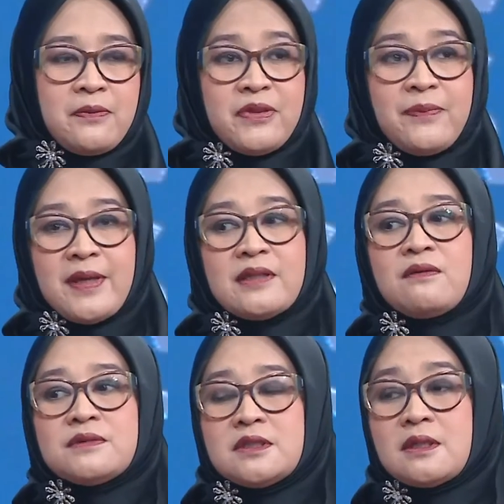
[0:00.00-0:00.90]
depend
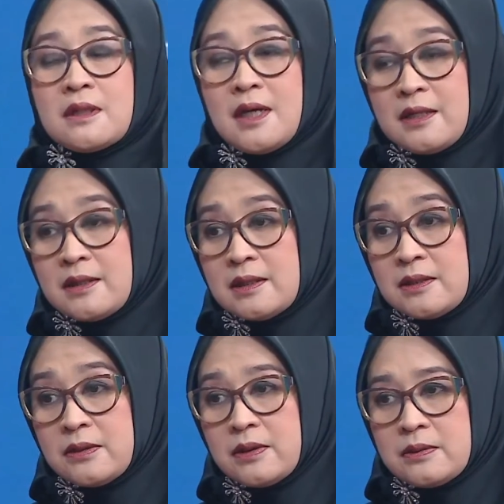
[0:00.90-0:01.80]
on
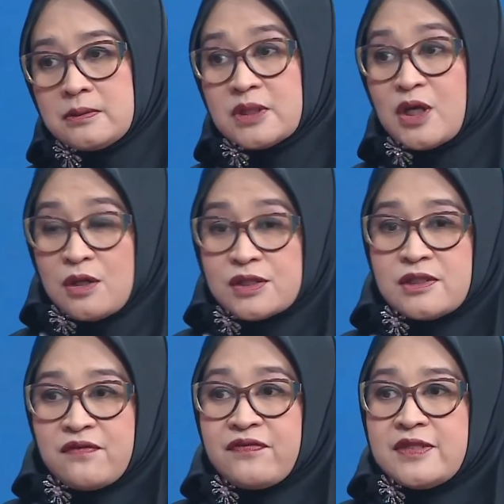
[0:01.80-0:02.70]
the cause
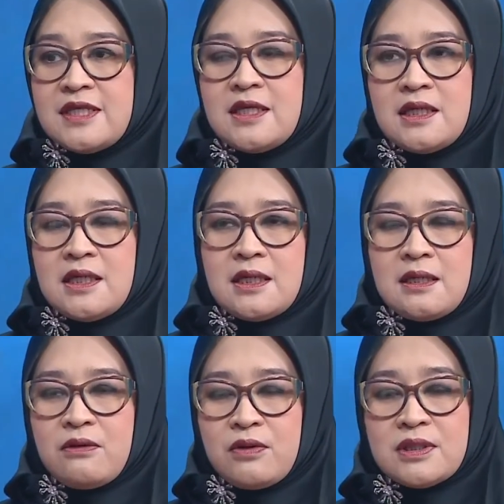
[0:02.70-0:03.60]
of the
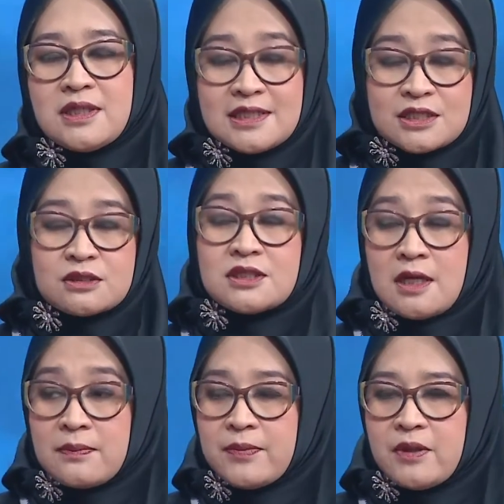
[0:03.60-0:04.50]
or the
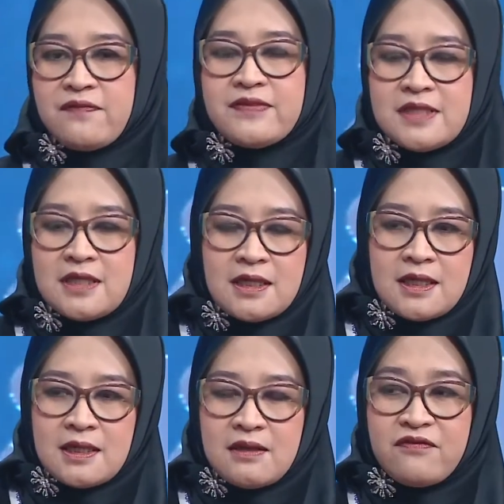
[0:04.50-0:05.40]
histotype of
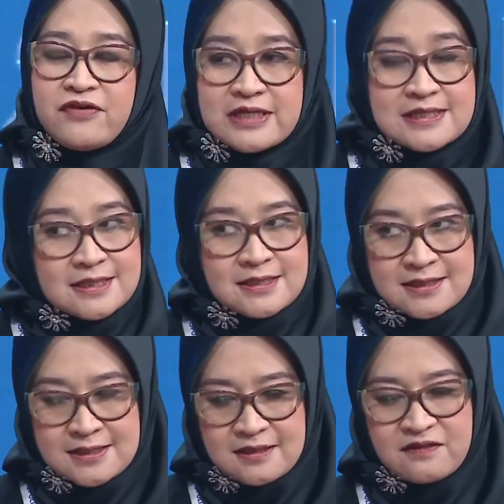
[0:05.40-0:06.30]
the ovarian cyst
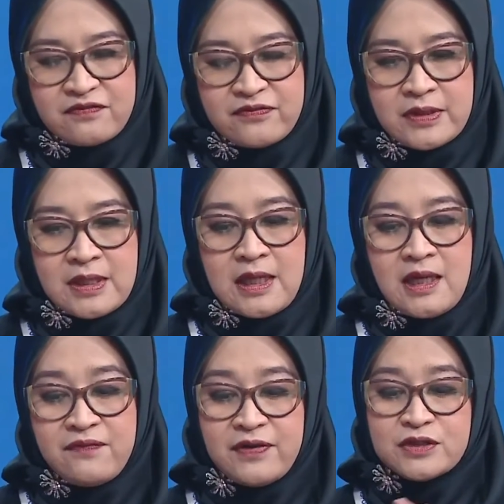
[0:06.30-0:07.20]
itself.
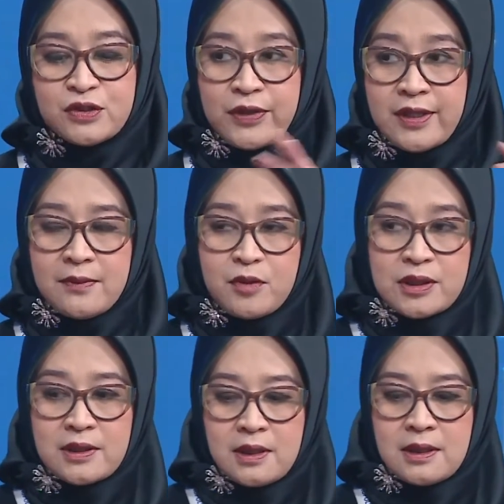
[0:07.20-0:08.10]
If we are talking about
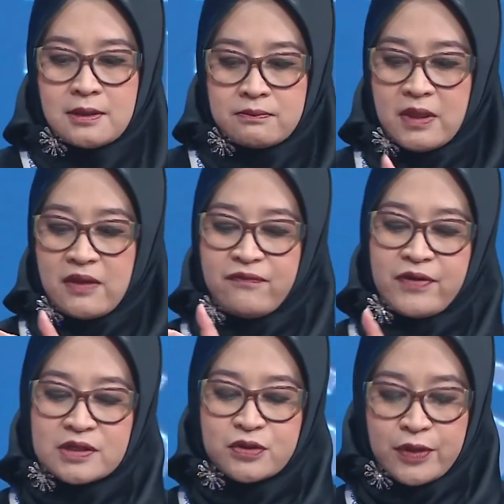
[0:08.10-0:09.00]

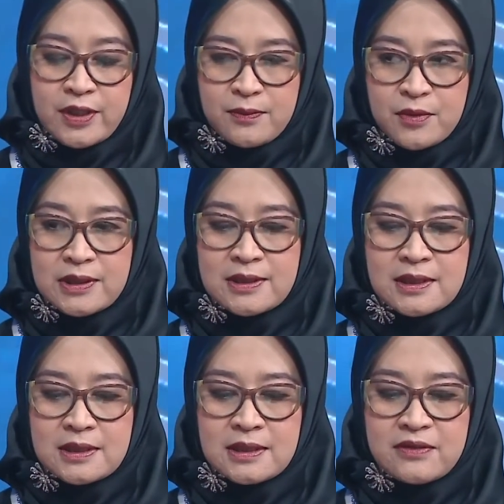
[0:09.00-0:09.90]
the
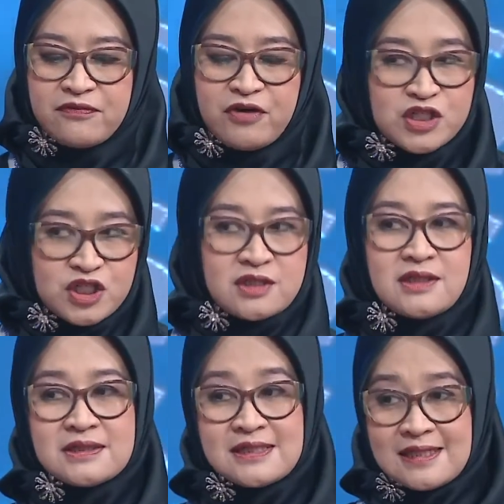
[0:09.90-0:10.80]

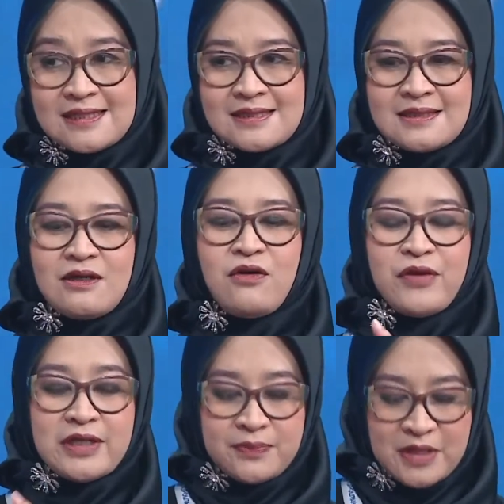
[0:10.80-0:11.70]
functional cysts,
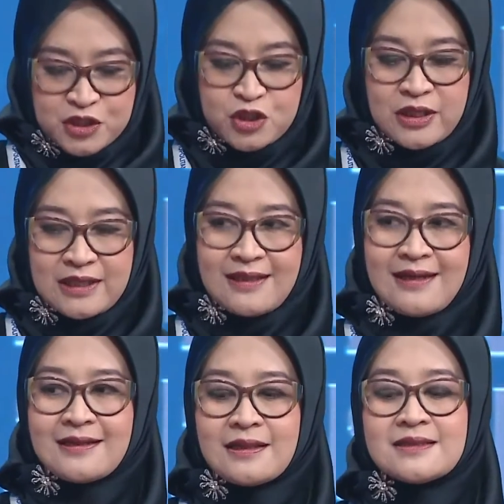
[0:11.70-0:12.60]
already mentioned it
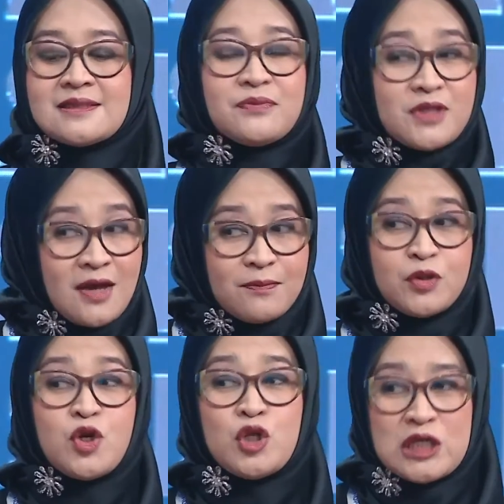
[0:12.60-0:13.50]
that sometimes
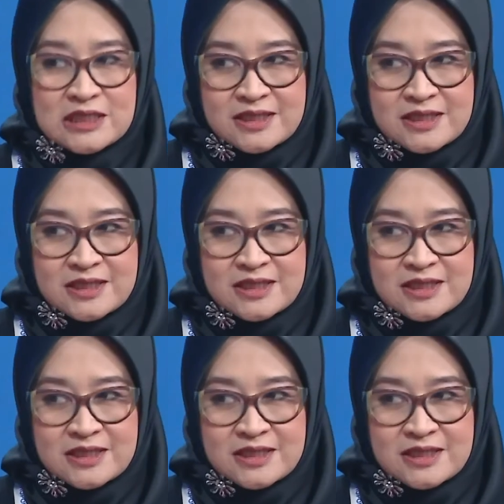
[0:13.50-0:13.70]
no need